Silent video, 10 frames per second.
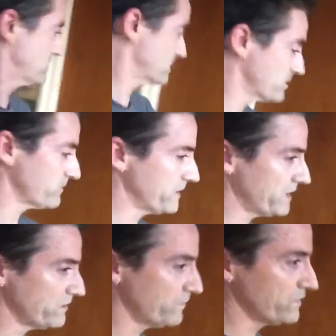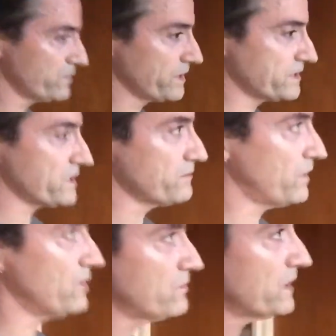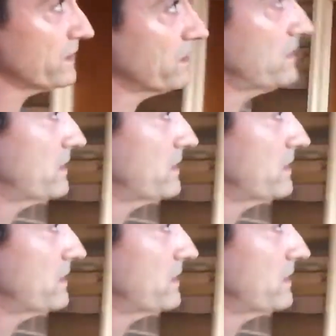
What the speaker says: Still thinking of doing a deadbolt one.